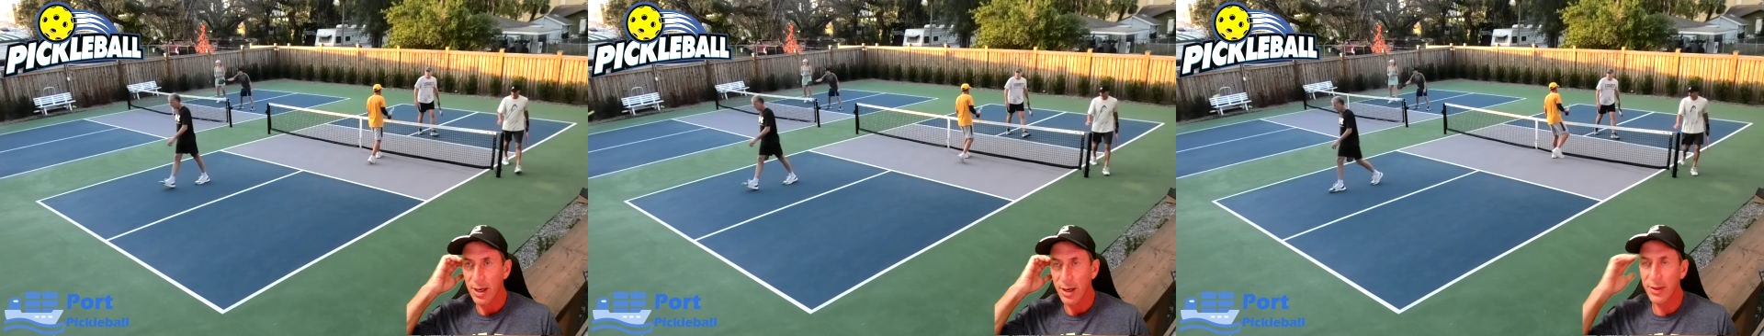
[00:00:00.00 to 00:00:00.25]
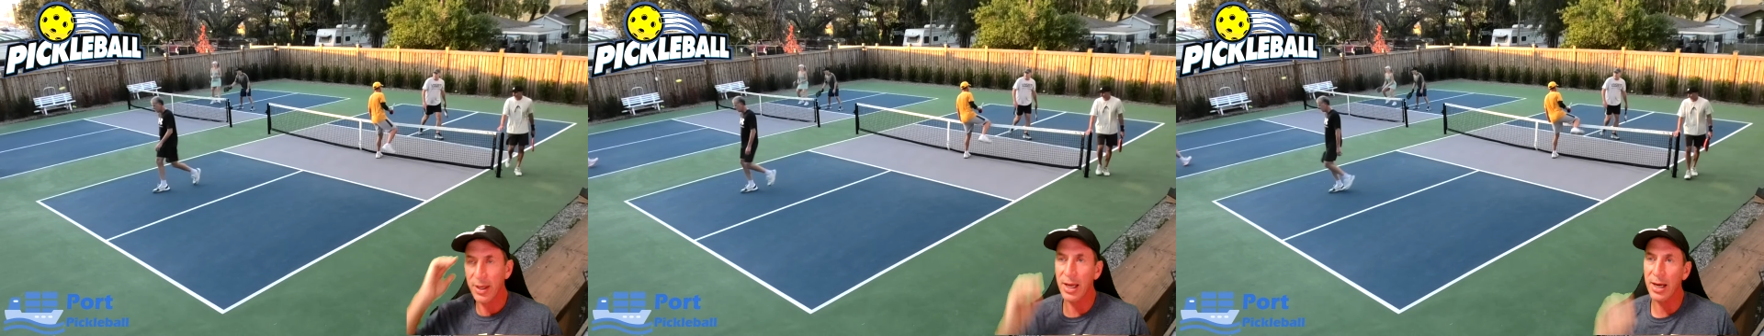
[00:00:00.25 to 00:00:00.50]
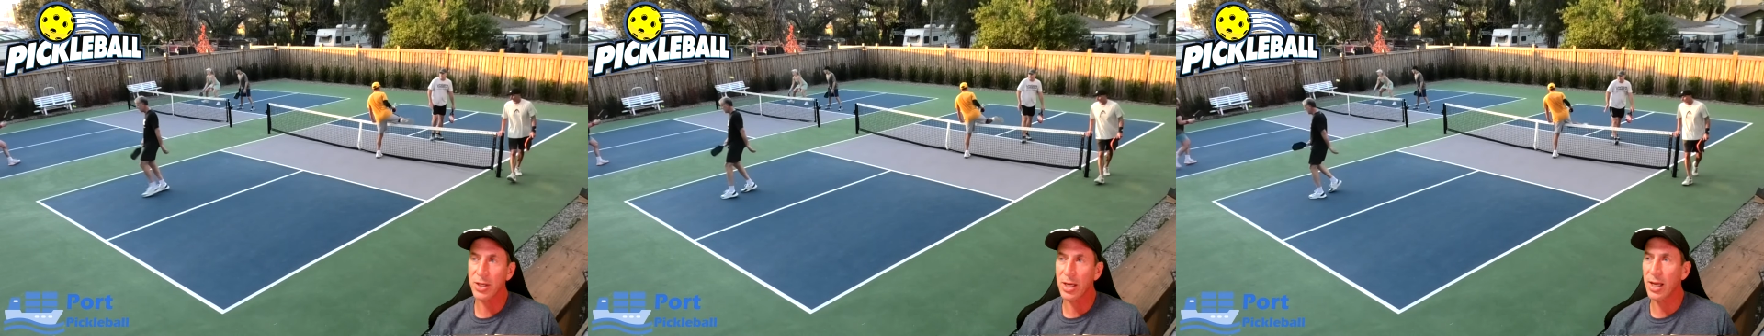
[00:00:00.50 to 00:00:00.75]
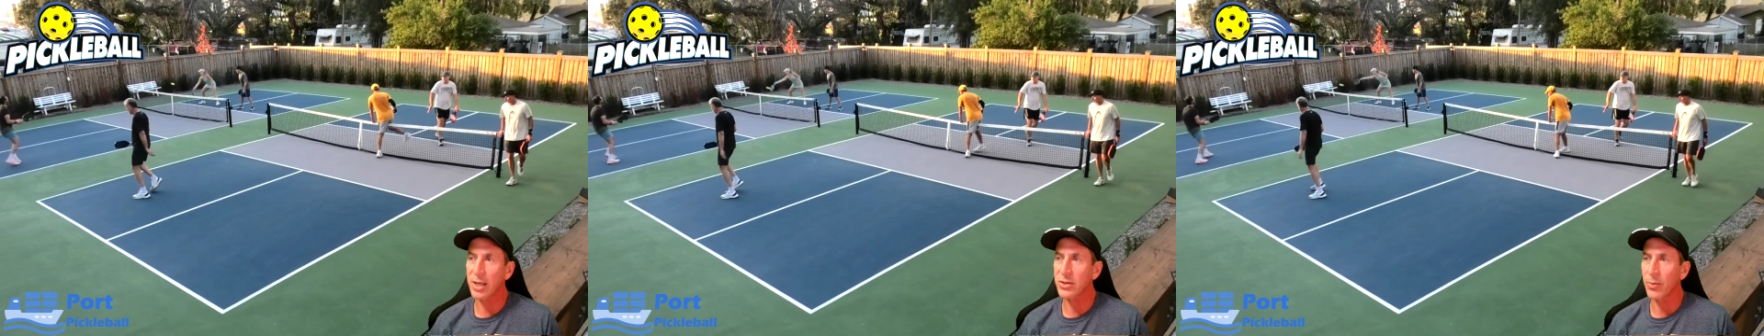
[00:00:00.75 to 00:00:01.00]
I think he actually
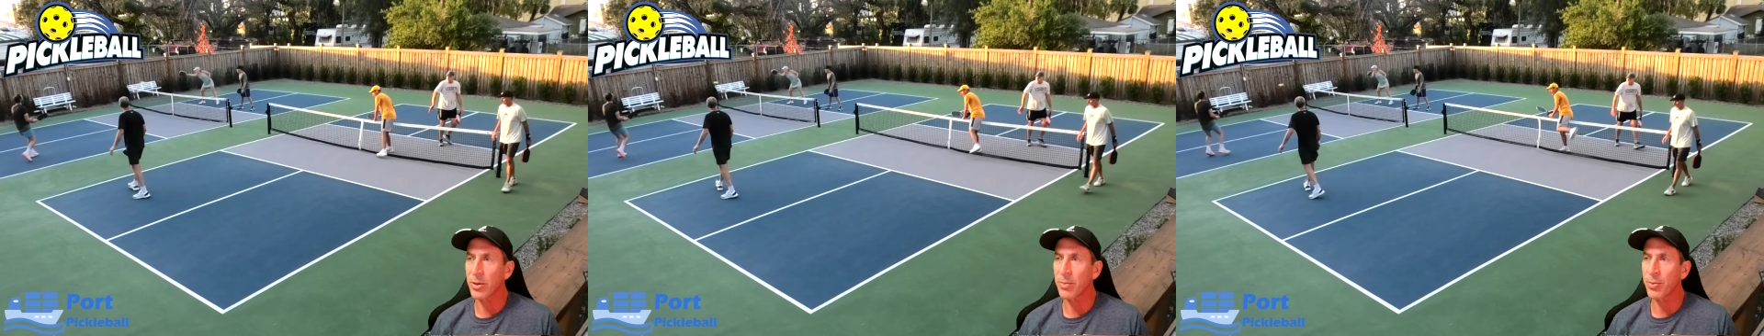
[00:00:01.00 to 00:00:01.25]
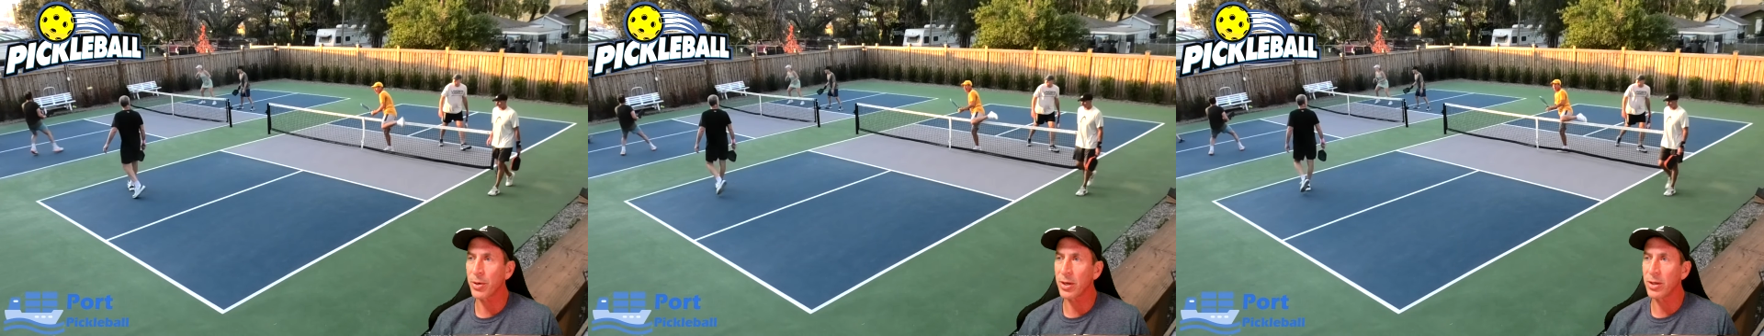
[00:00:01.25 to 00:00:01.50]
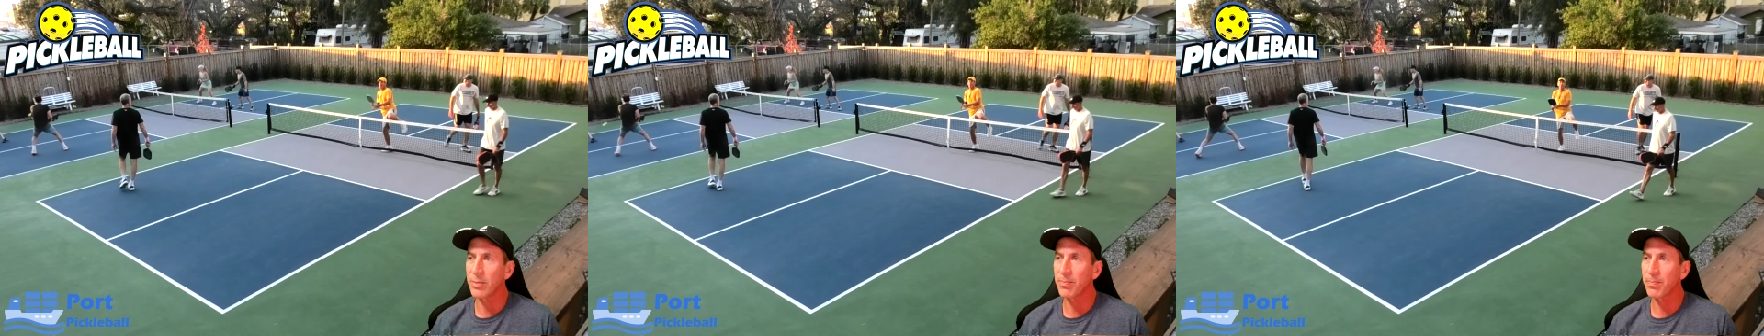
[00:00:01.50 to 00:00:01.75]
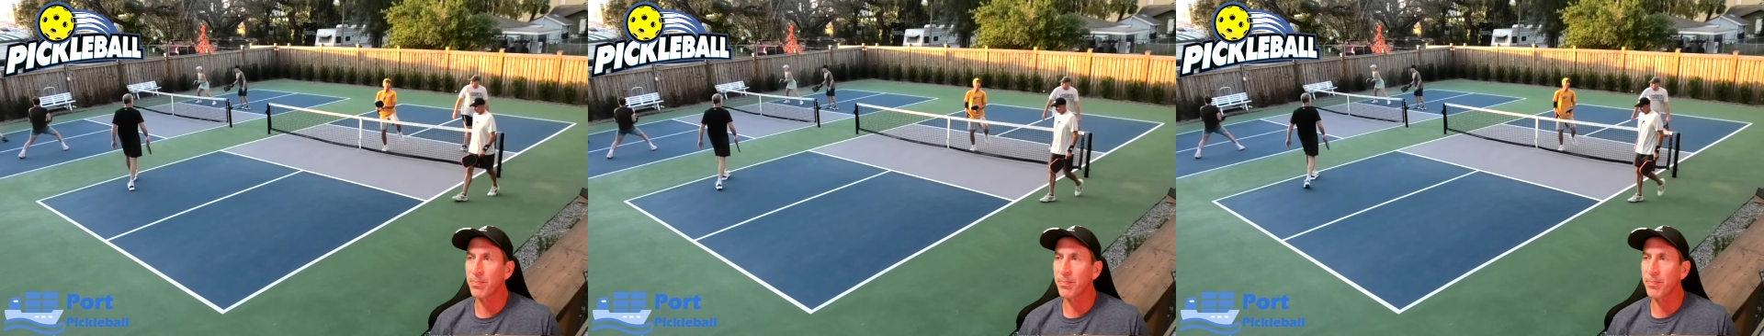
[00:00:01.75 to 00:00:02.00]
hits it with a pretty good
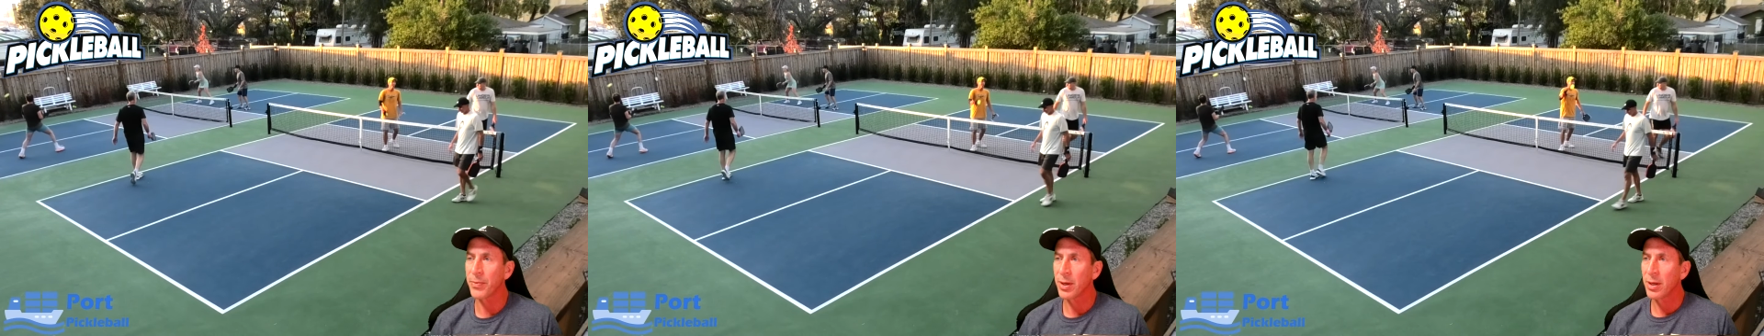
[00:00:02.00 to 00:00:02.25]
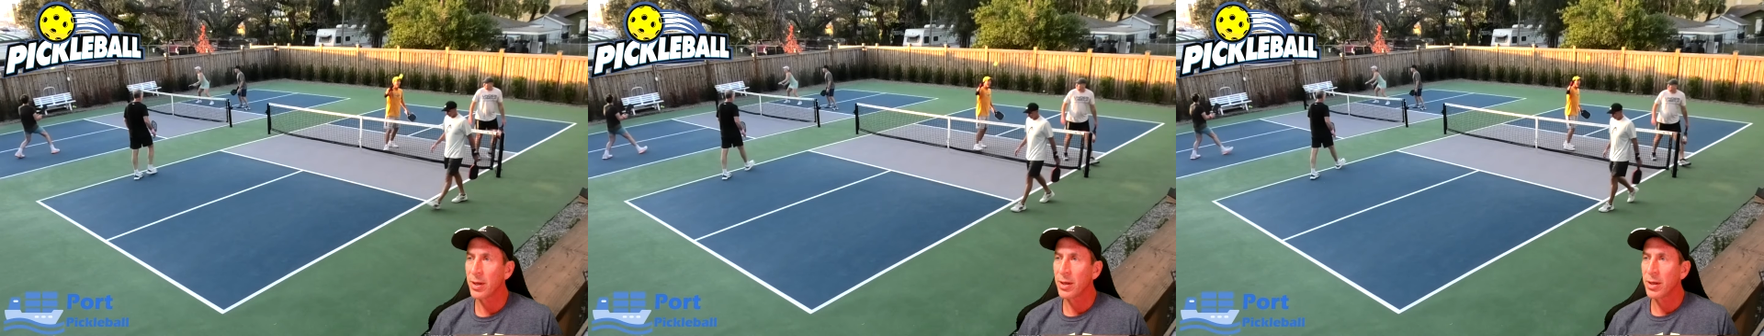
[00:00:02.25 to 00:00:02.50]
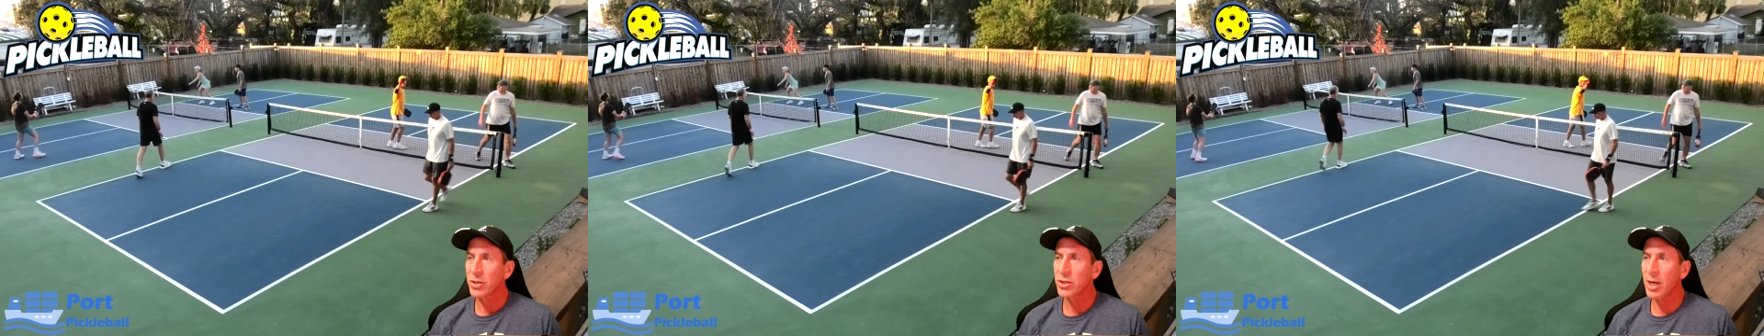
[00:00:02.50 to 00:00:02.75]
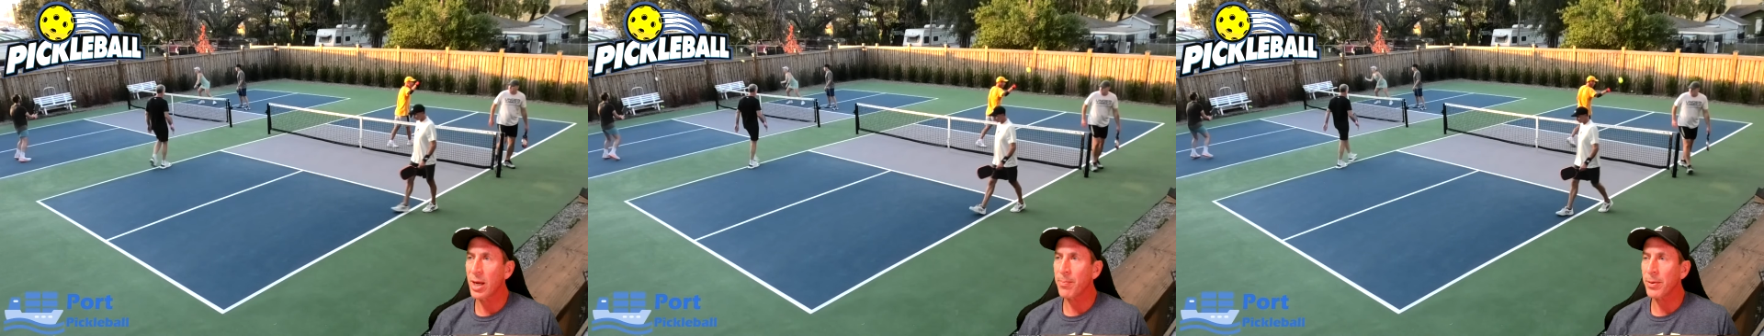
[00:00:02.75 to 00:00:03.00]

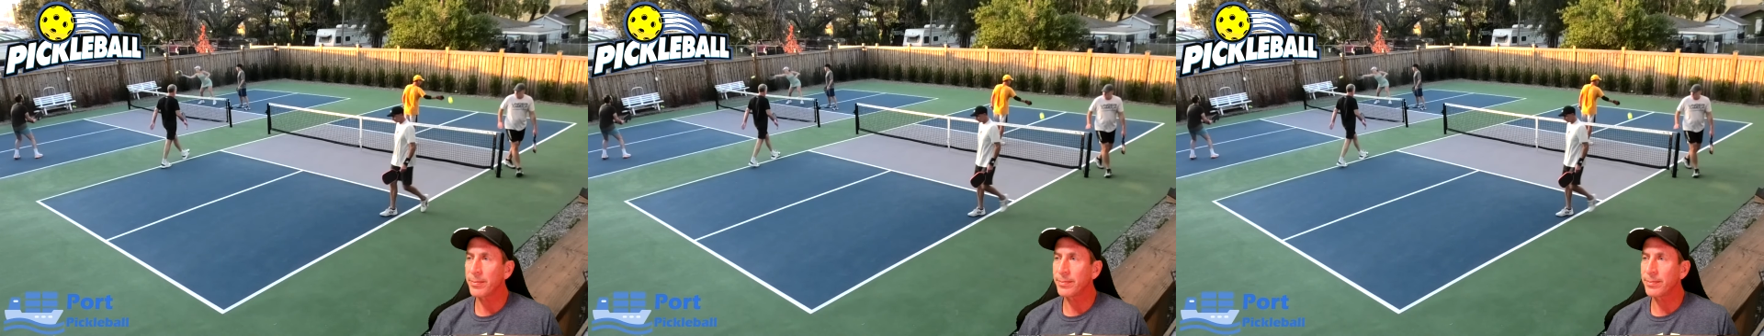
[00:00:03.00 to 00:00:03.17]
shape.